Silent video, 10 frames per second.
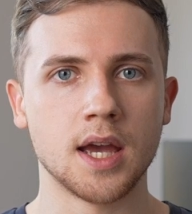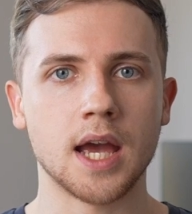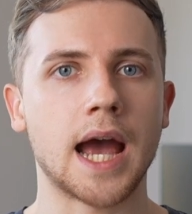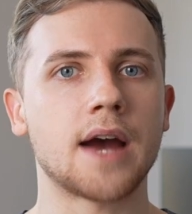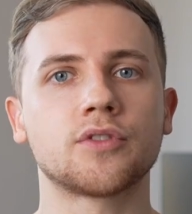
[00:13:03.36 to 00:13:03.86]

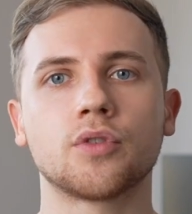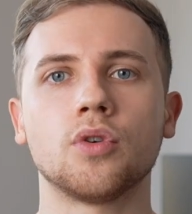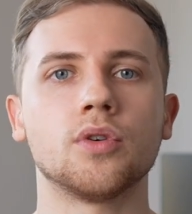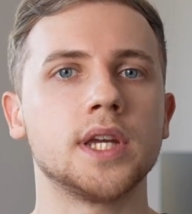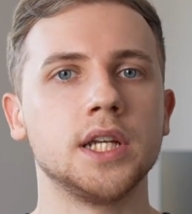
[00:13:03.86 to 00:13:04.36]
After
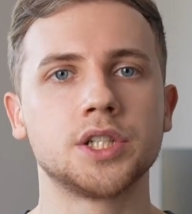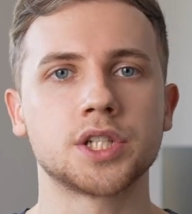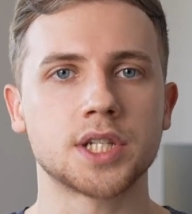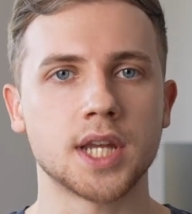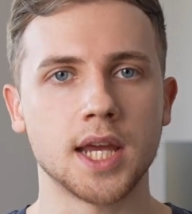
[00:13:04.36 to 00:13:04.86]
all, each
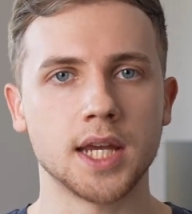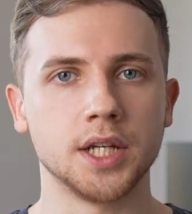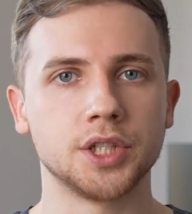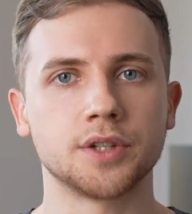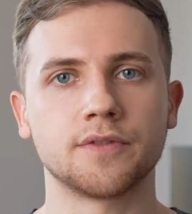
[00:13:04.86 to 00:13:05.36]

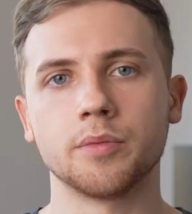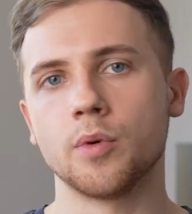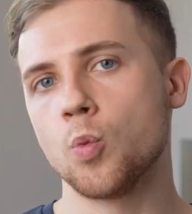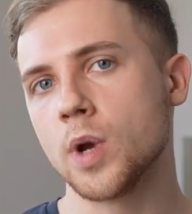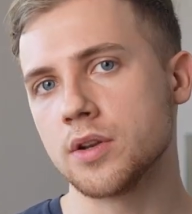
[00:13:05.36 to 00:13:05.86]
stage from the
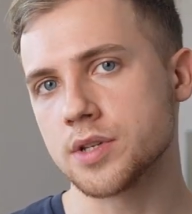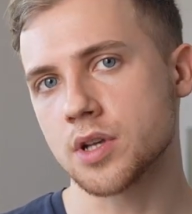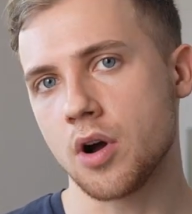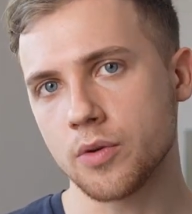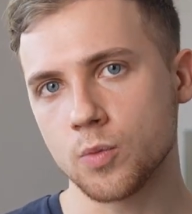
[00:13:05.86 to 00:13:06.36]
witness
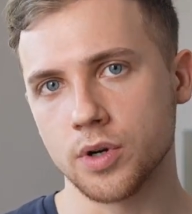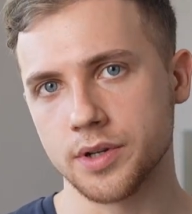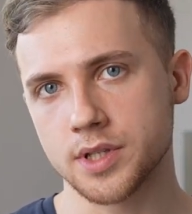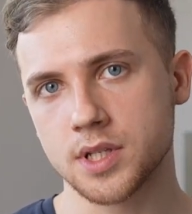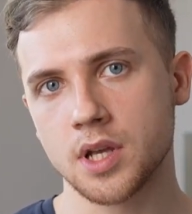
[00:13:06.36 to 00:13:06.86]

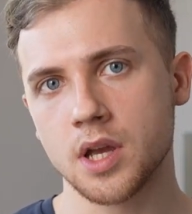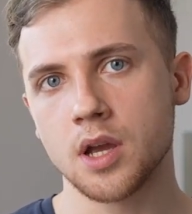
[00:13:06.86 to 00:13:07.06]
onwards,